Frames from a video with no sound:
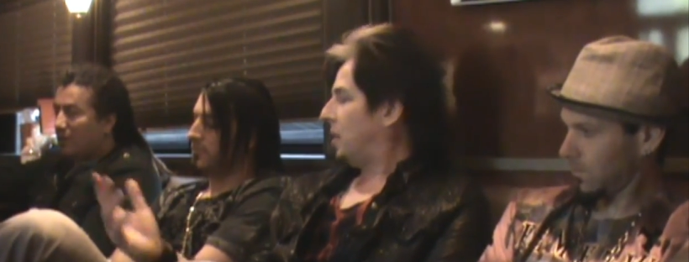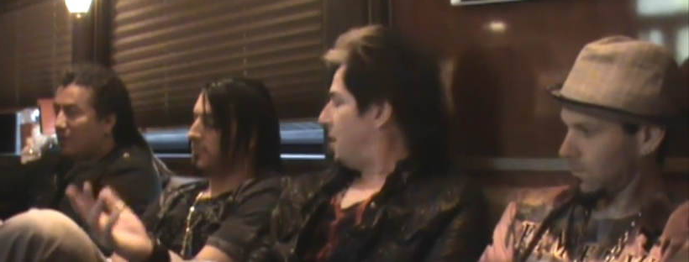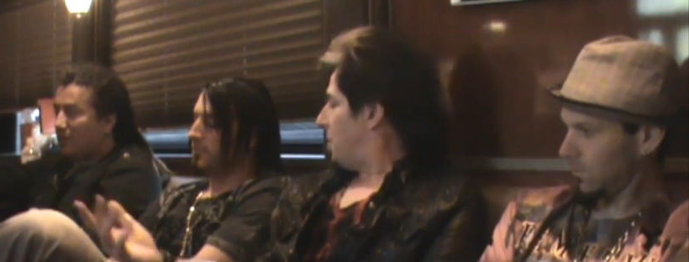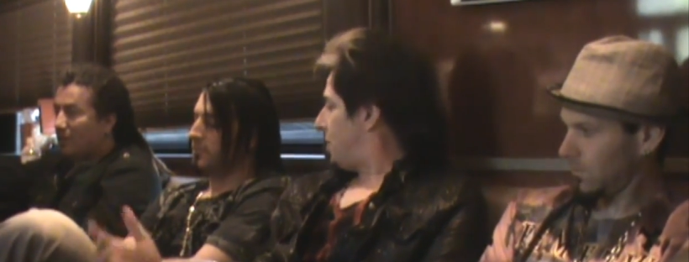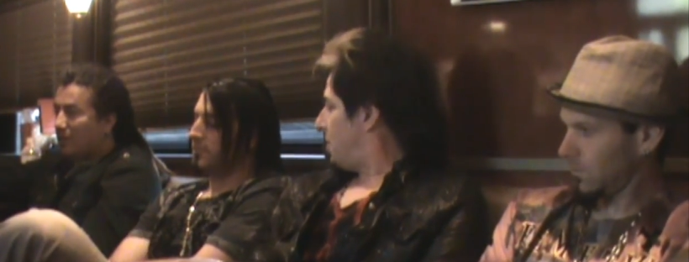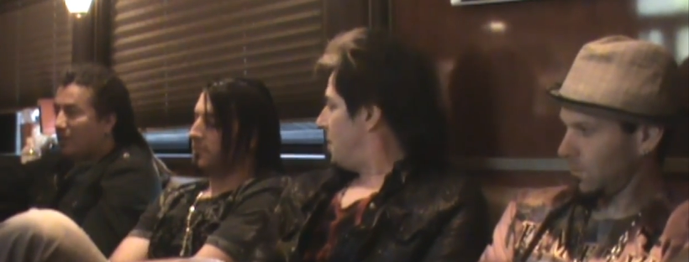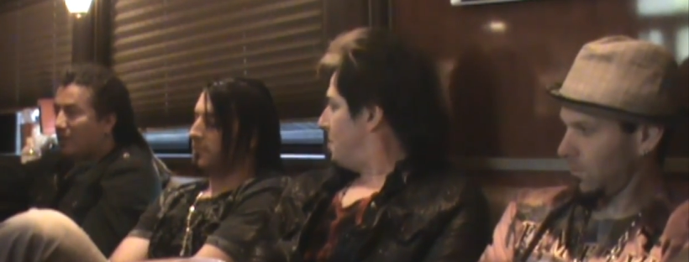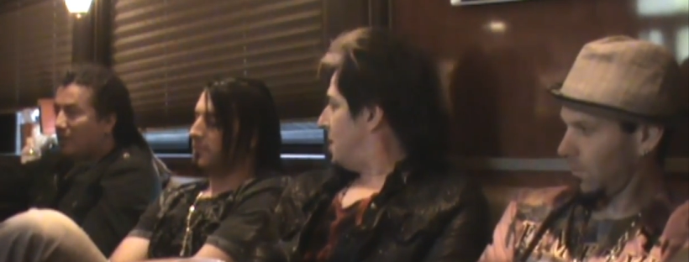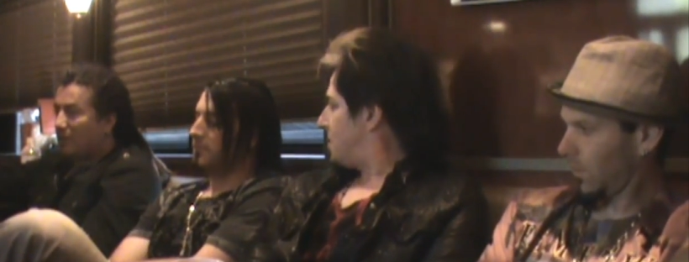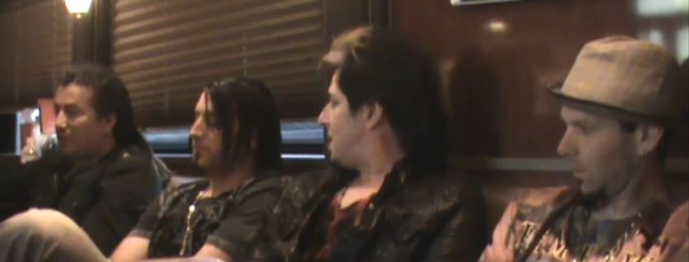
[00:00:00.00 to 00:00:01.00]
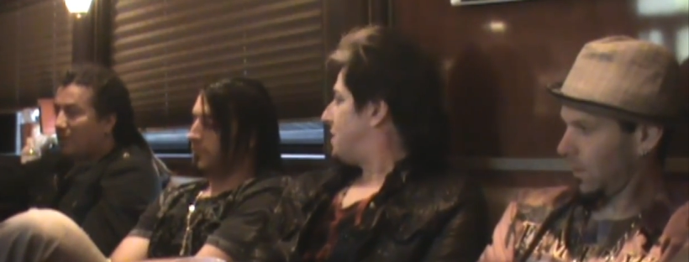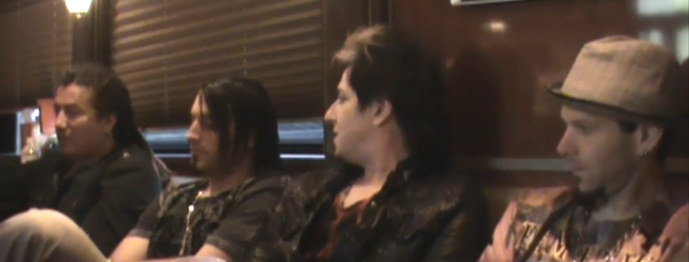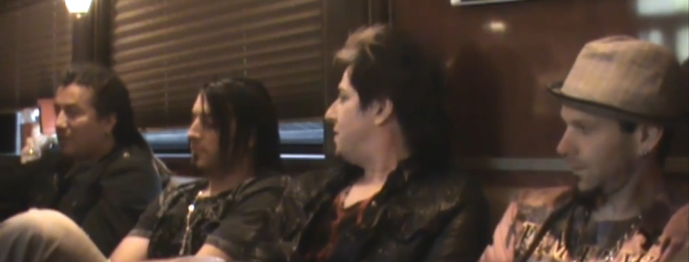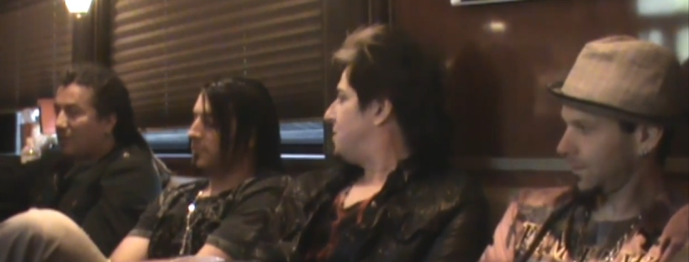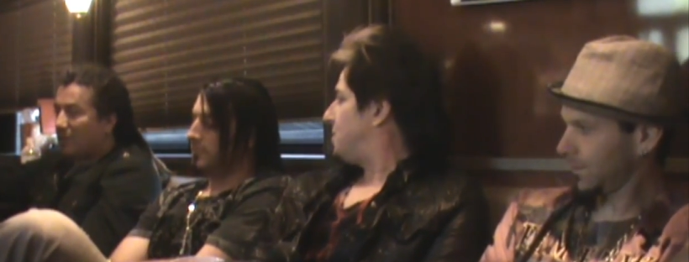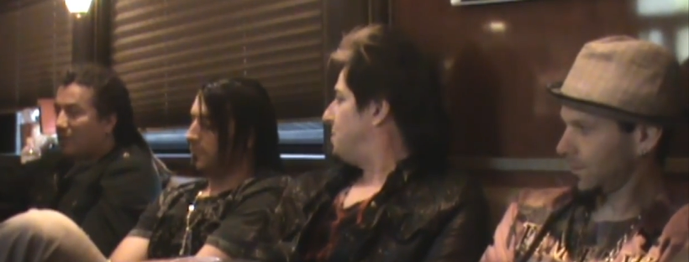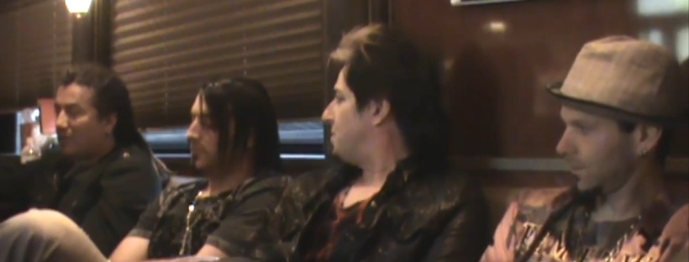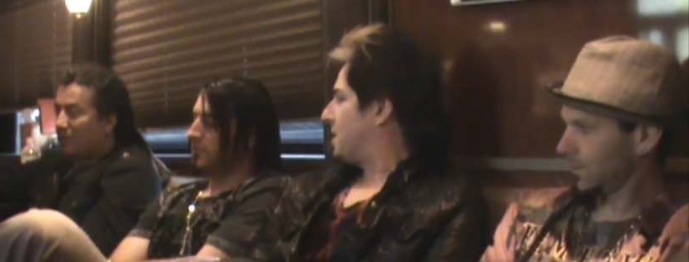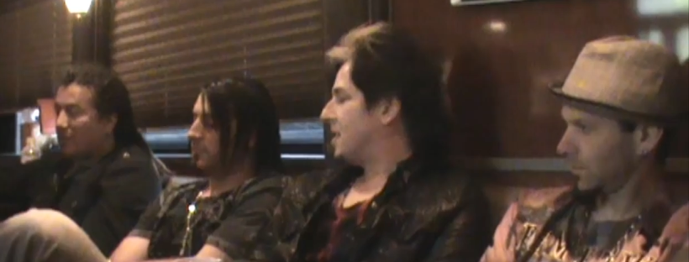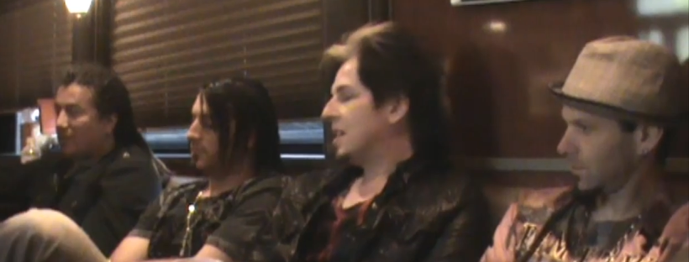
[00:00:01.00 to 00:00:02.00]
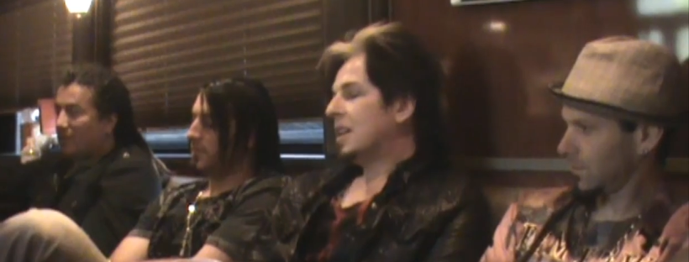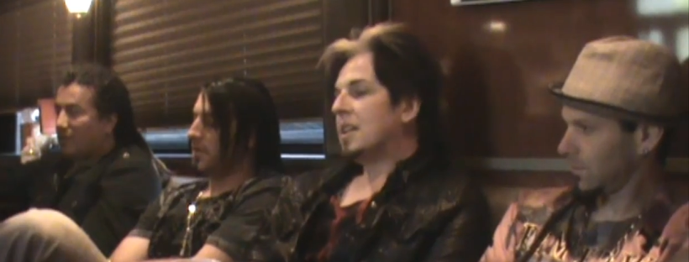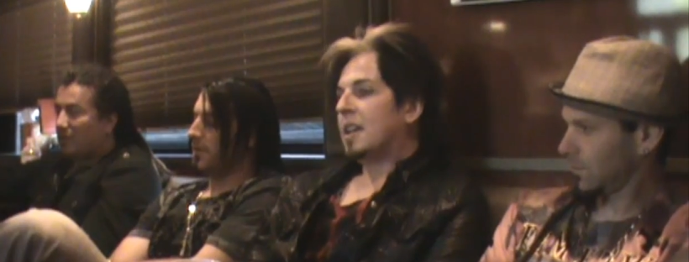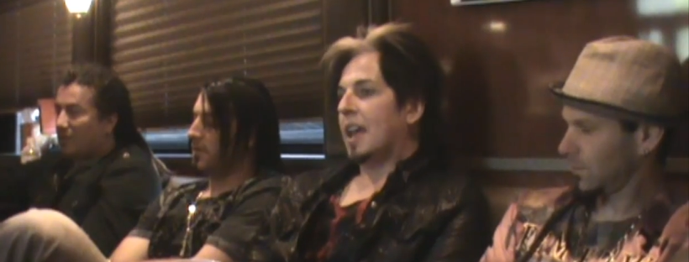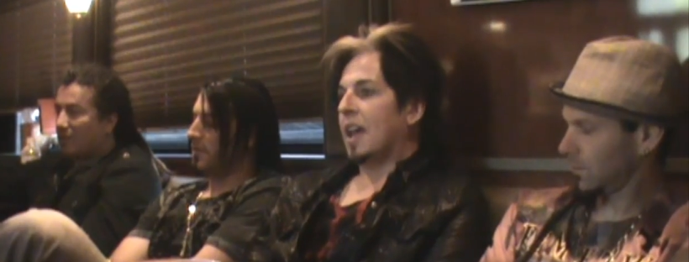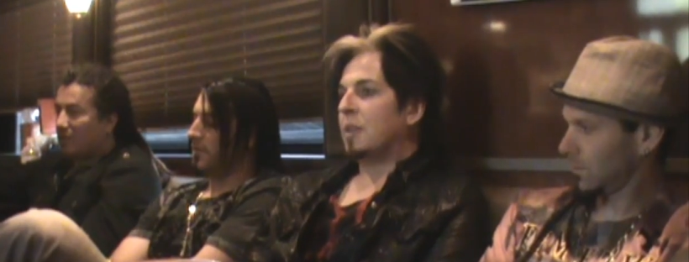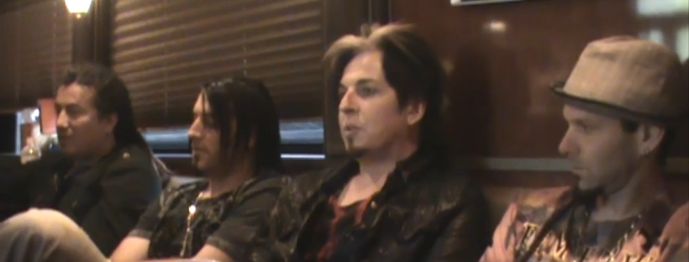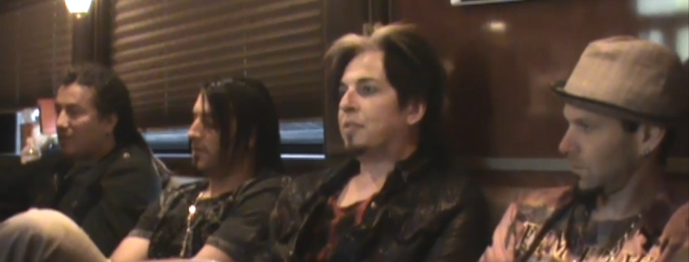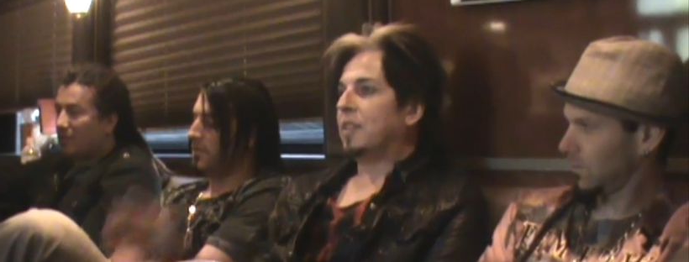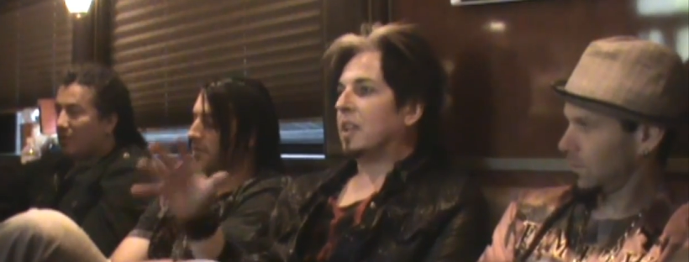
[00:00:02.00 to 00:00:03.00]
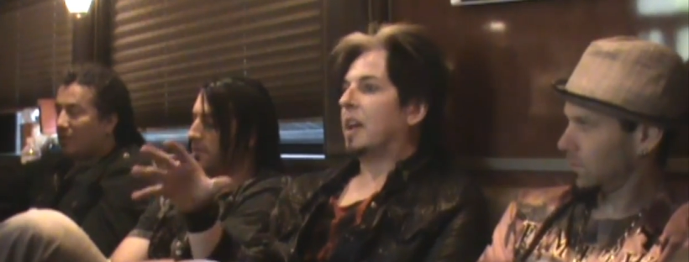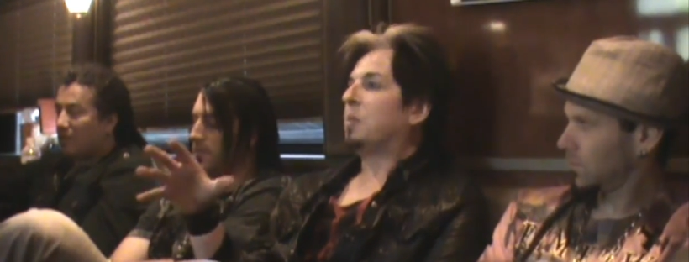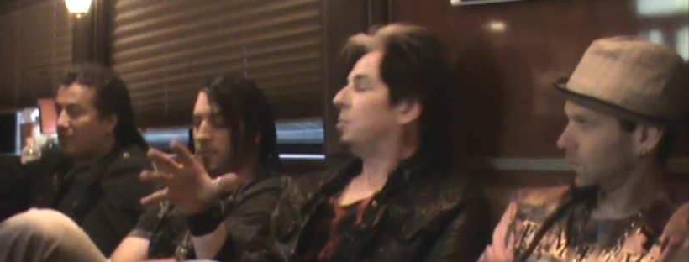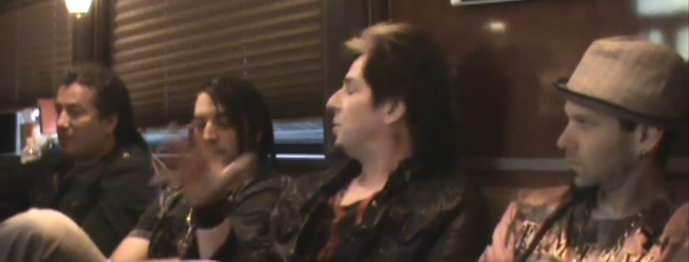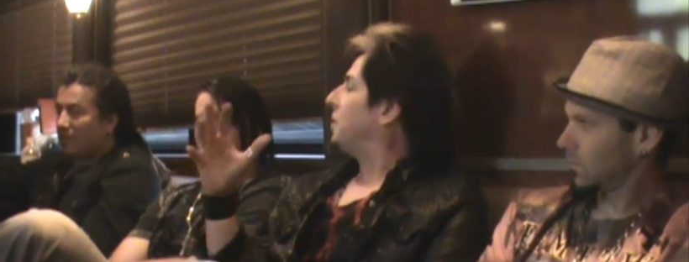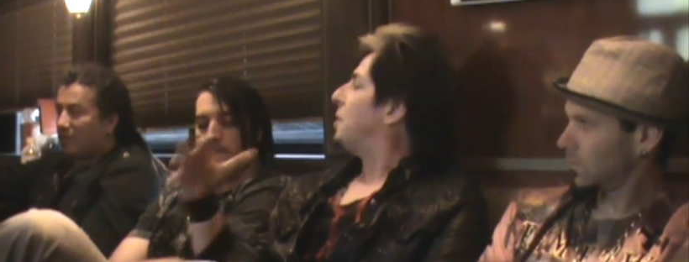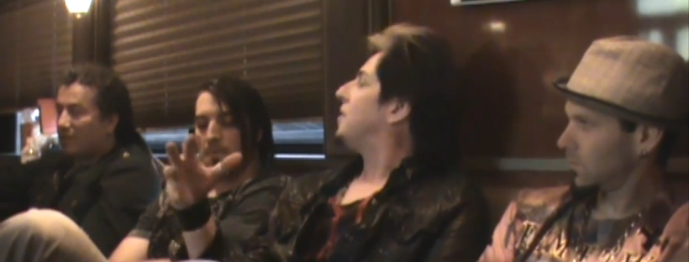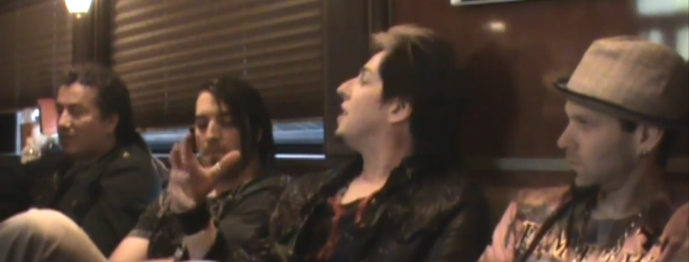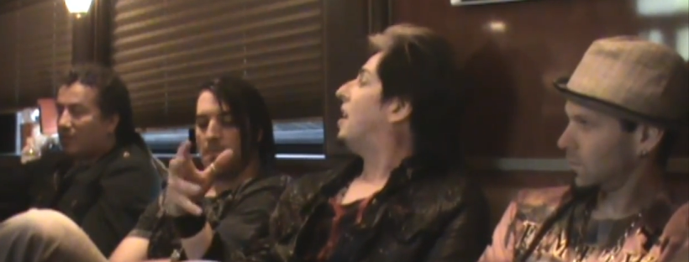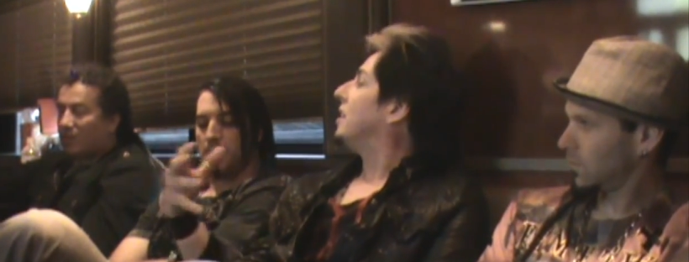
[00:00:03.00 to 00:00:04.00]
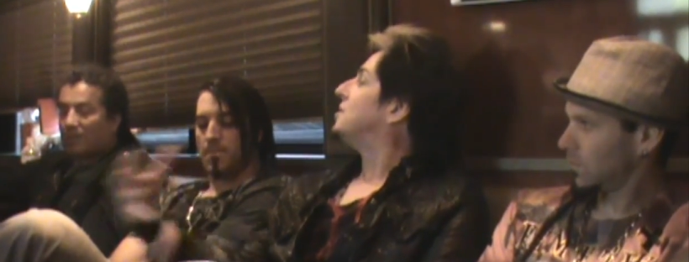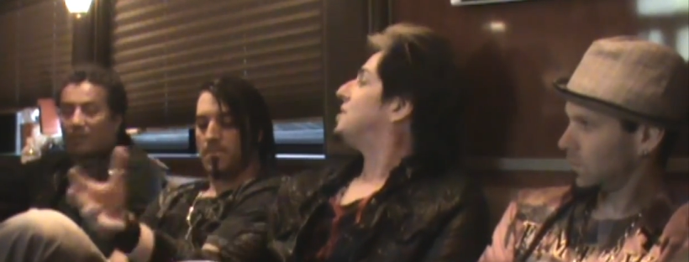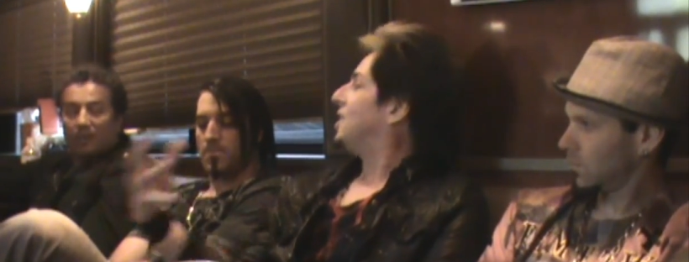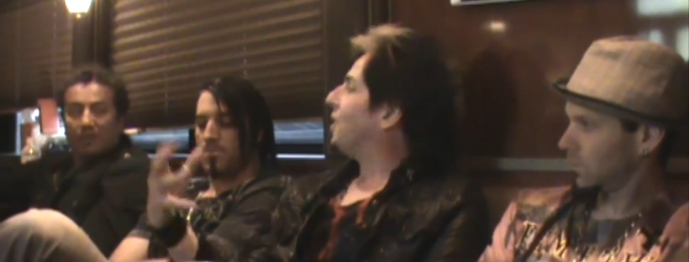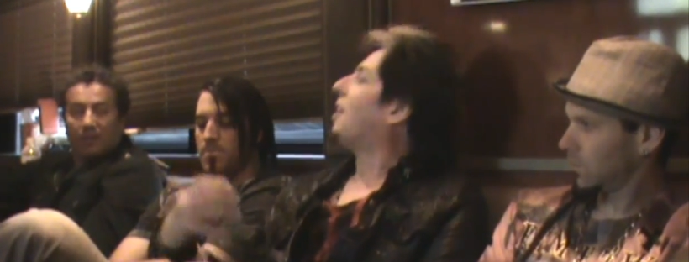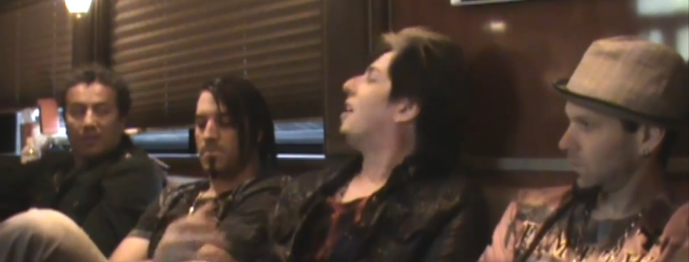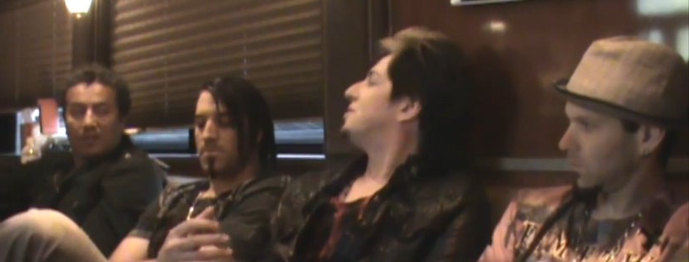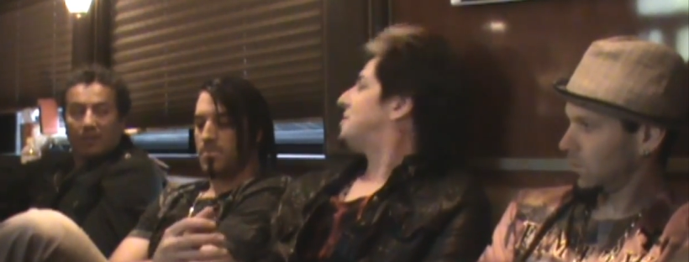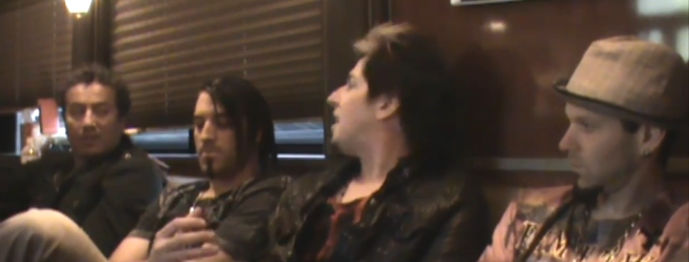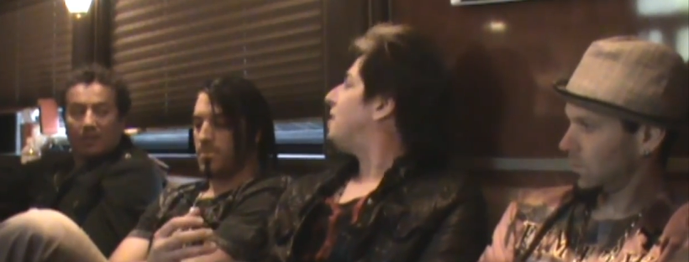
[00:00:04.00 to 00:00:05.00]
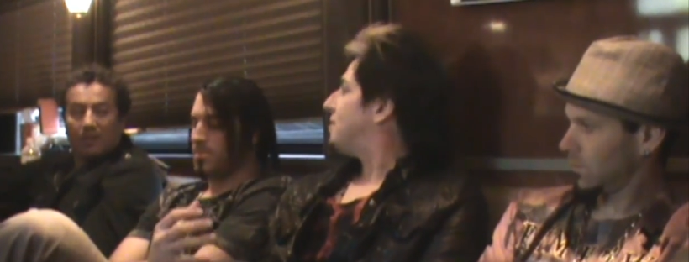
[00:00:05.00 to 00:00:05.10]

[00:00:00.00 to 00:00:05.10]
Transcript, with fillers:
Speaker 1: like 30-minute sets on this tour. And we feel like we really want the audience to hear our stuff.